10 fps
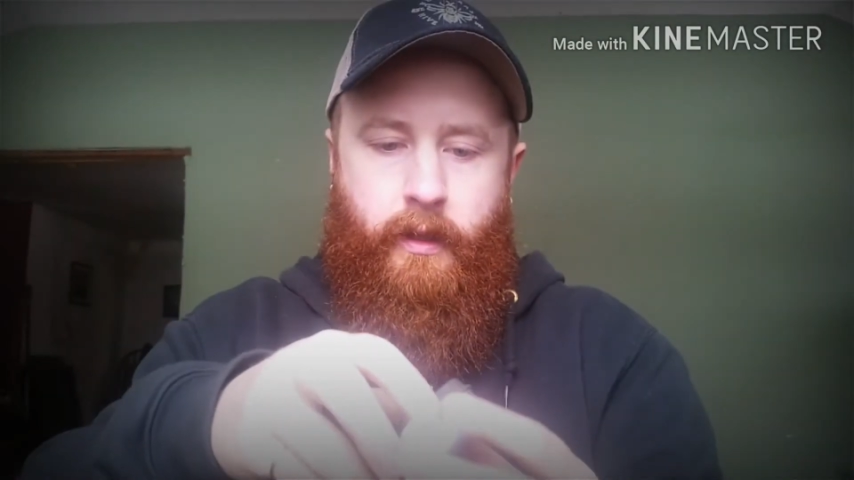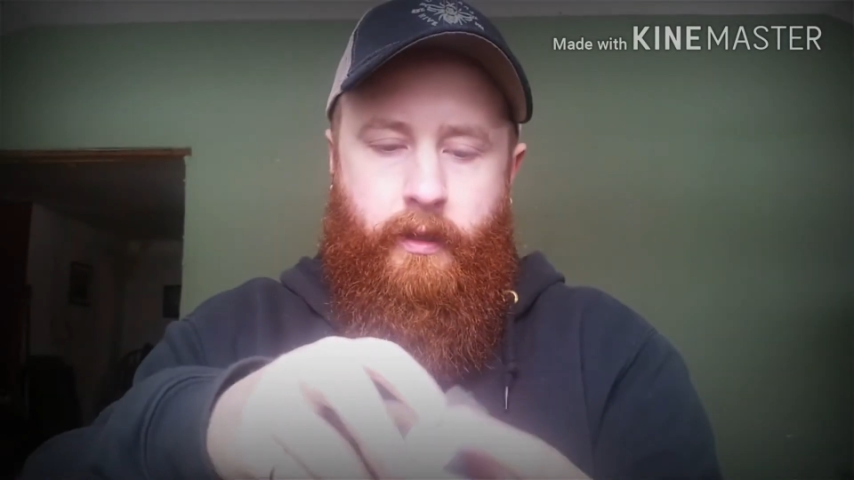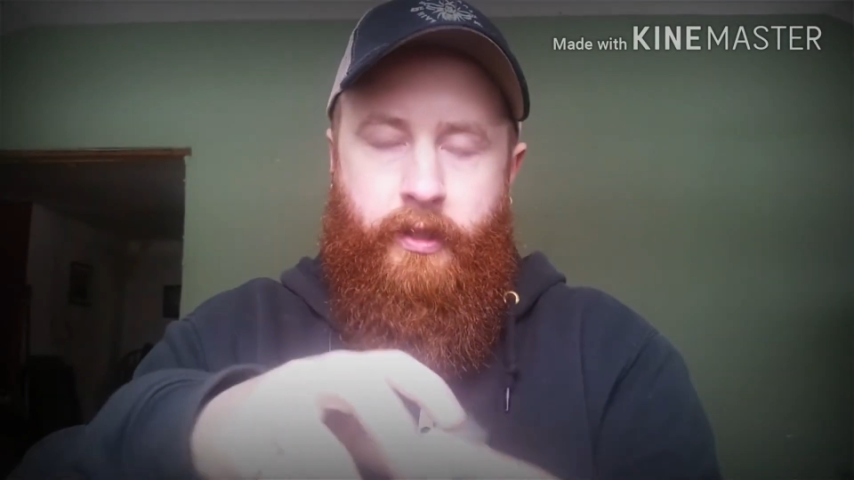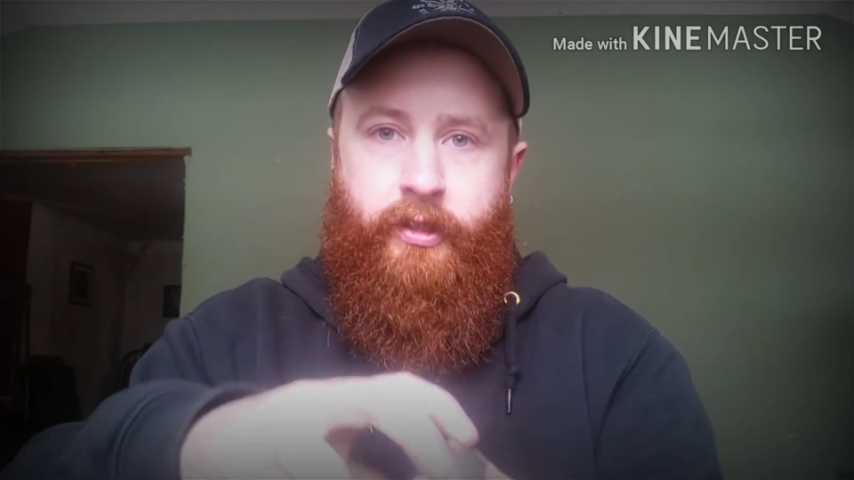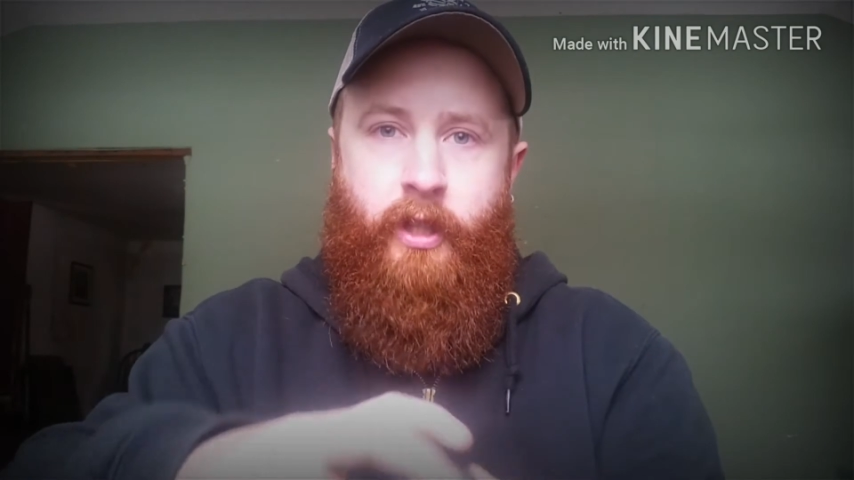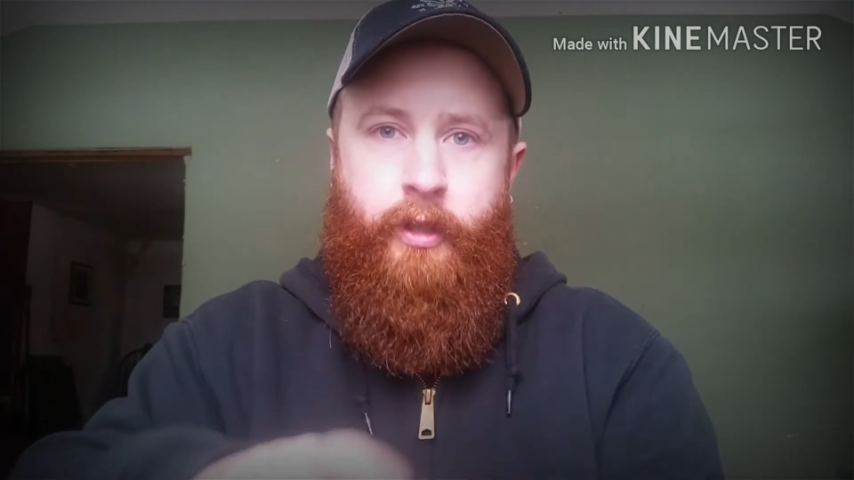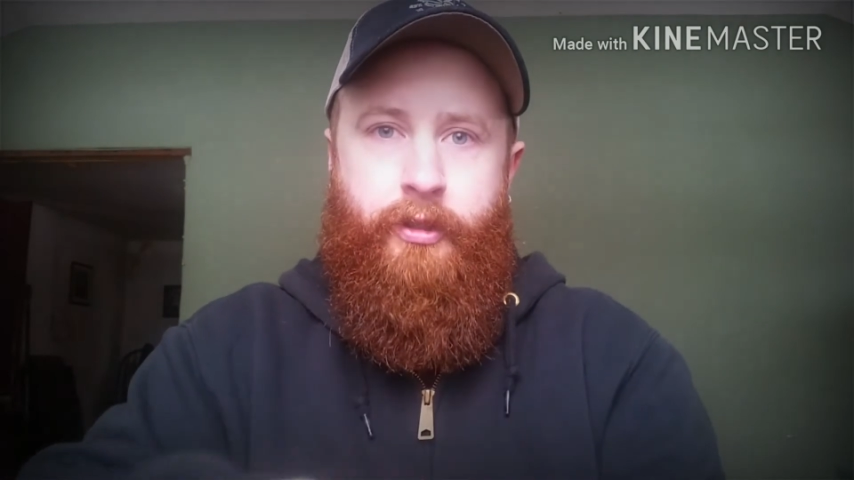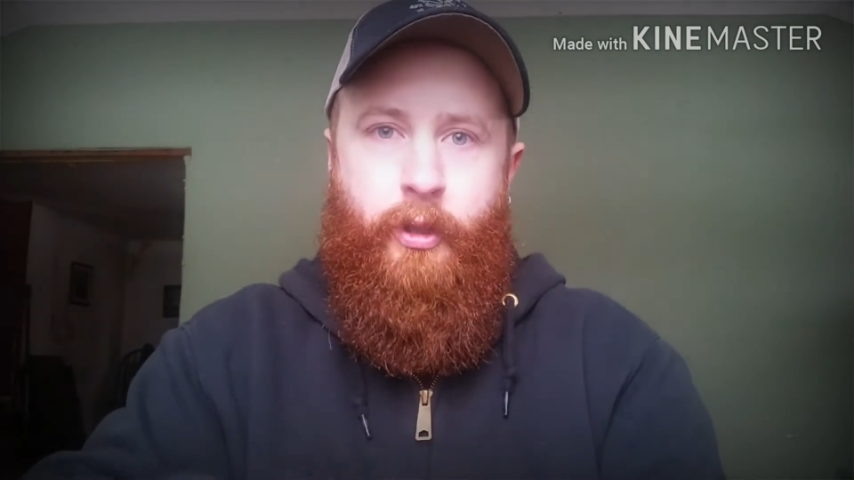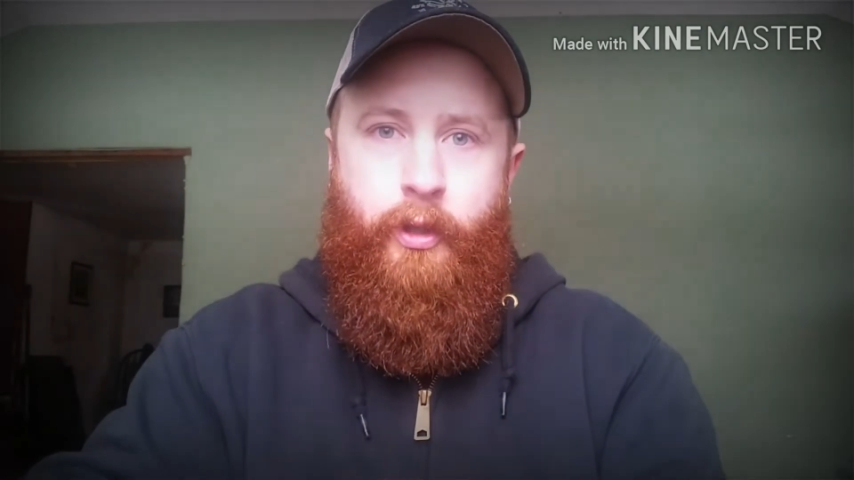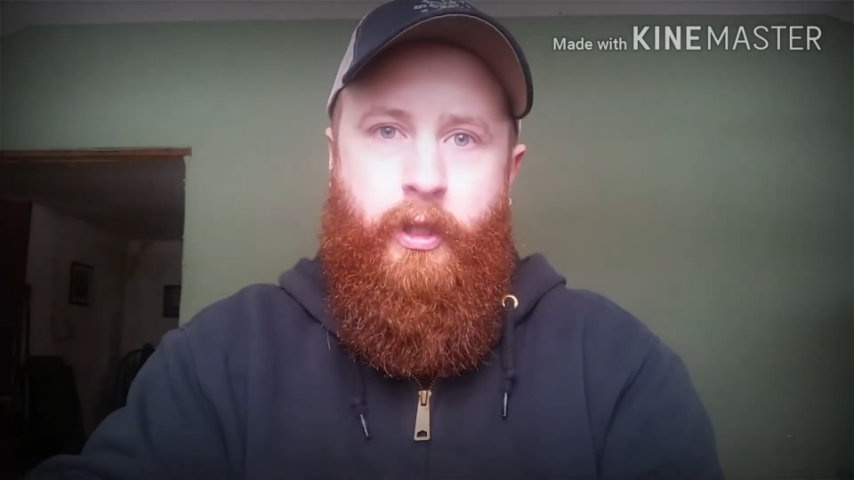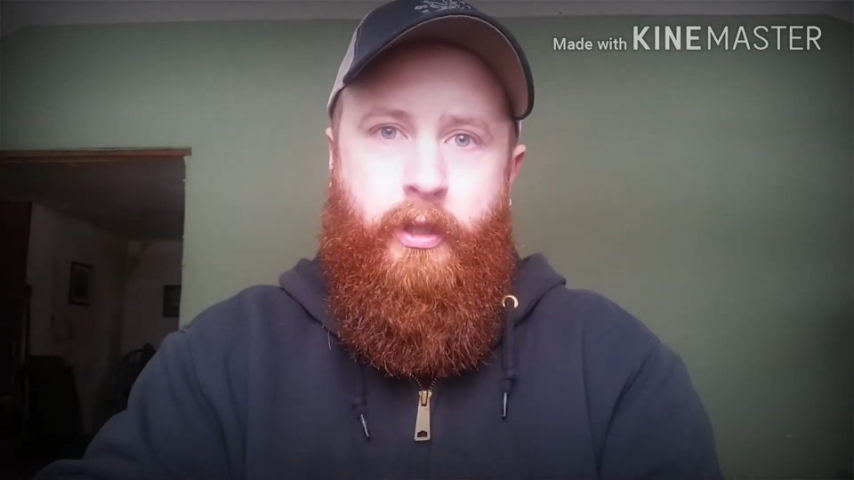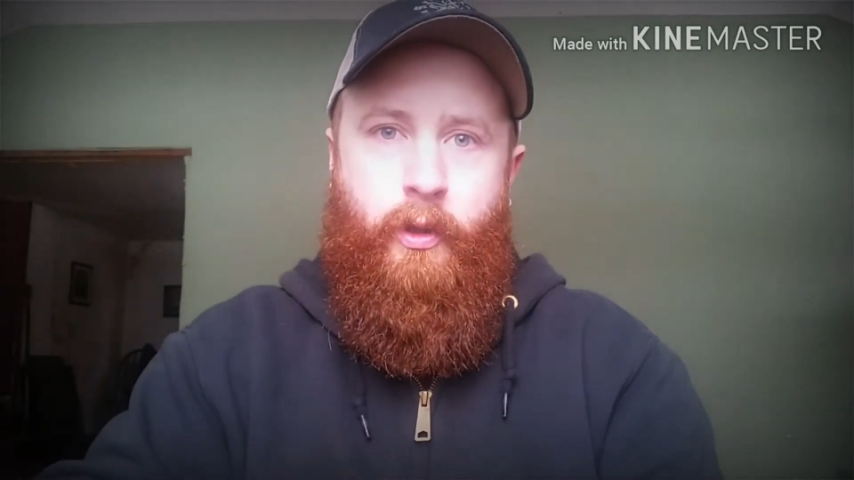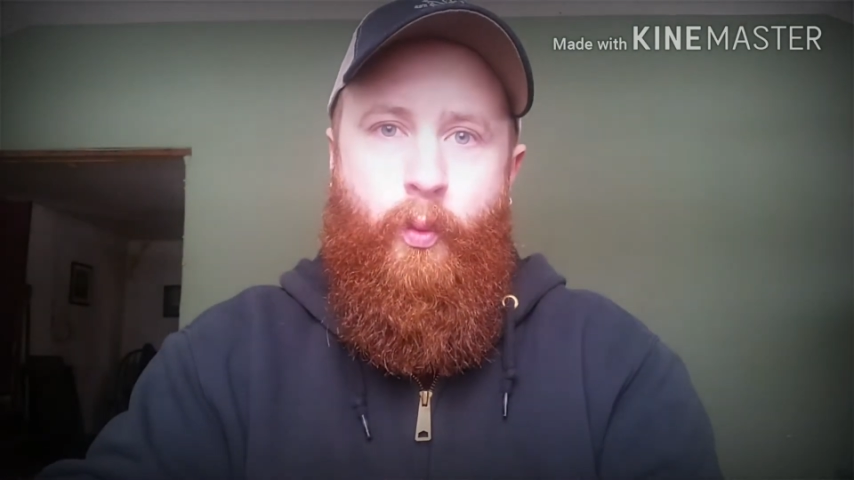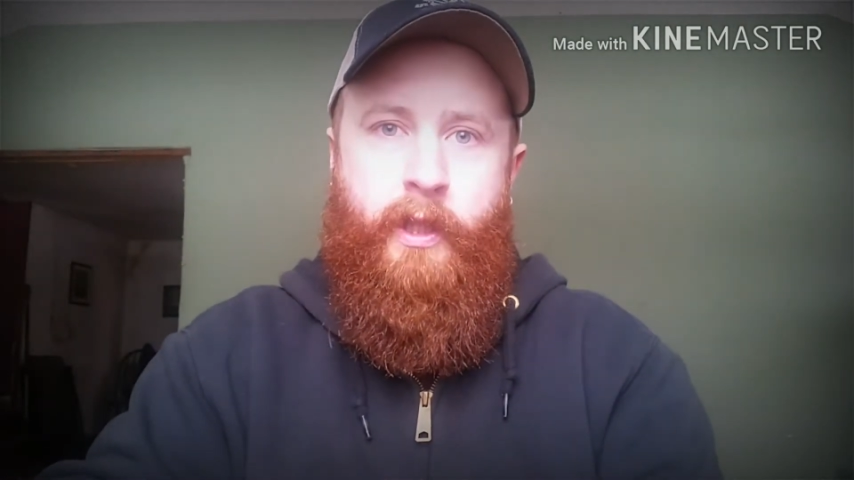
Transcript: And this is also the